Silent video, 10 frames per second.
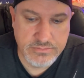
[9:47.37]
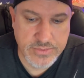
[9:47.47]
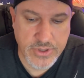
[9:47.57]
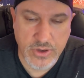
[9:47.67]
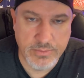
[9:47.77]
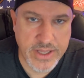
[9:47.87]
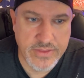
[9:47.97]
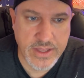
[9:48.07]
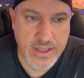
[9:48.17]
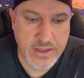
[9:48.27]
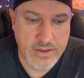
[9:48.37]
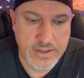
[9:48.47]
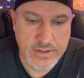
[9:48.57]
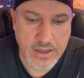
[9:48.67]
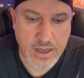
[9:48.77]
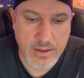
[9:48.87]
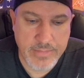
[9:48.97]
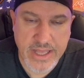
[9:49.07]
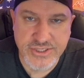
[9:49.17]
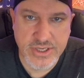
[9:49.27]
you know, be the uh,
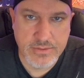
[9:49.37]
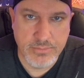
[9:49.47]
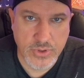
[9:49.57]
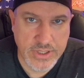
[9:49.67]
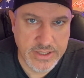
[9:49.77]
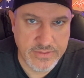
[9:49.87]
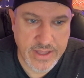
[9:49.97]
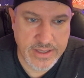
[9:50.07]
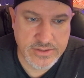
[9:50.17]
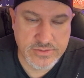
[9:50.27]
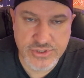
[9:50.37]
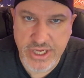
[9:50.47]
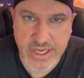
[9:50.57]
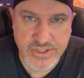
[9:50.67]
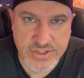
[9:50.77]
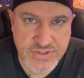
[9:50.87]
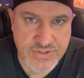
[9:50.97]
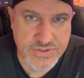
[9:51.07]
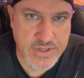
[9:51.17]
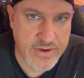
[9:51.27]
magic bullet that
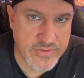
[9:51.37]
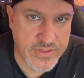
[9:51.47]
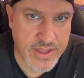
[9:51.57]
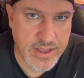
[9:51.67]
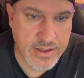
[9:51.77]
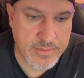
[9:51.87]
changes everything.